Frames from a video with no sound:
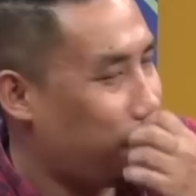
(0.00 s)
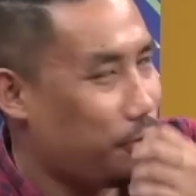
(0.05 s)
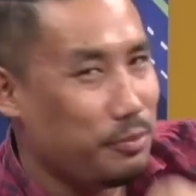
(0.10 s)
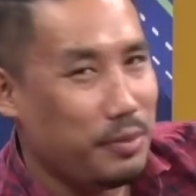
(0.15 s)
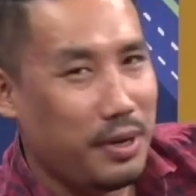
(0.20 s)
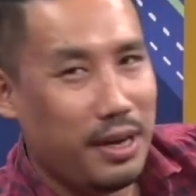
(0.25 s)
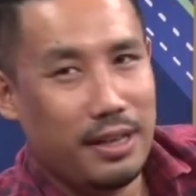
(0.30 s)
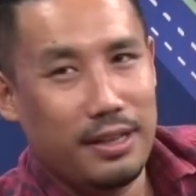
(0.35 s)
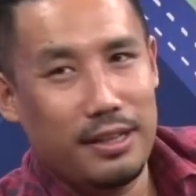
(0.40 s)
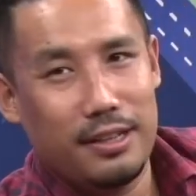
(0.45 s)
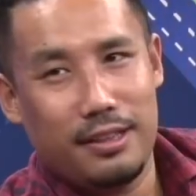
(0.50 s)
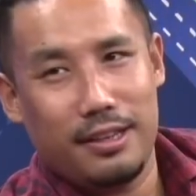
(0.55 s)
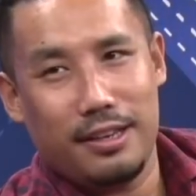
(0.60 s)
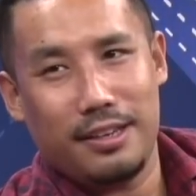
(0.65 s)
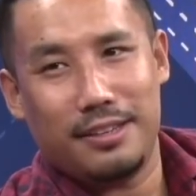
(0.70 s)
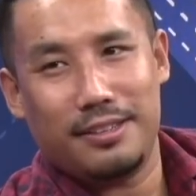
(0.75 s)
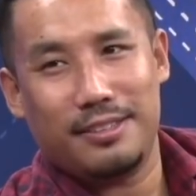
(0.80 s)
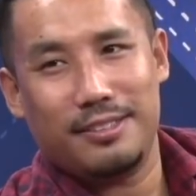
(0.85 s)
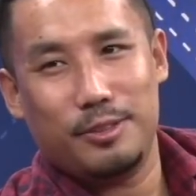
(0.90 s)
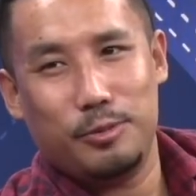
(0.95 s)
me,
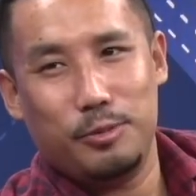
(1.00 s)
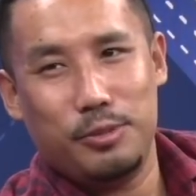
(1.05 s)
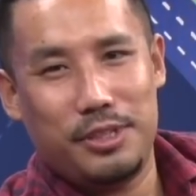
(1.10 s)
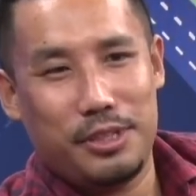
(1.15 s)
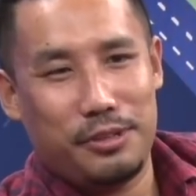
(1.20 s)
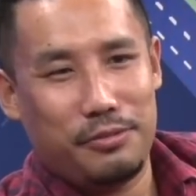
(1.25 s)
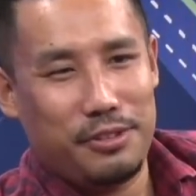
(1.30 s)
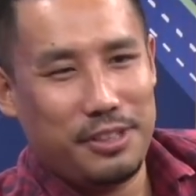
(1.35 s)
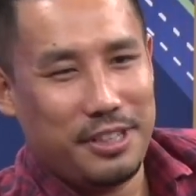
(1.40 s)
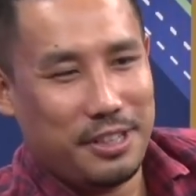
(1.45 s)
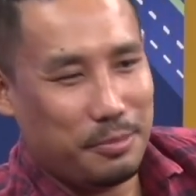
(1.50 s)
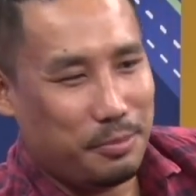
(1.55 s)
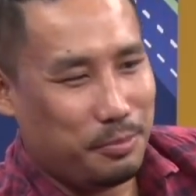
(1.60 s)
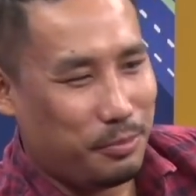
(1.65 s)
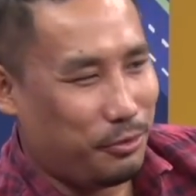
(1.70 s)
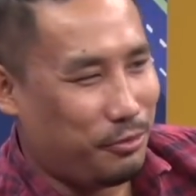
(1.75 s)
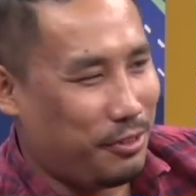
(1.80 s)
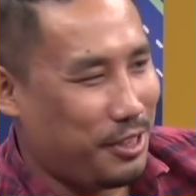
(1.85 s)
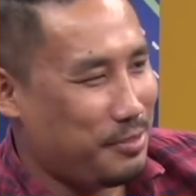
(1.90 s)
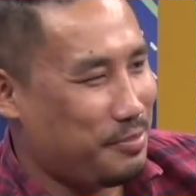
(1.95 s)
anything. Whichever they
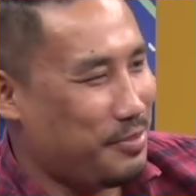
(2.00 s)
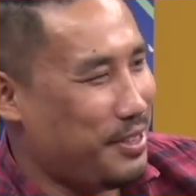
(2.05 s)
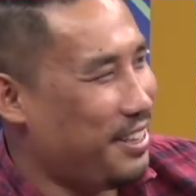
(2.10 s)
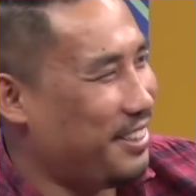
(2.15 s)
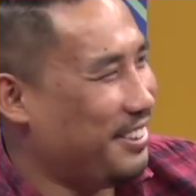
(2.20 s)
provide me.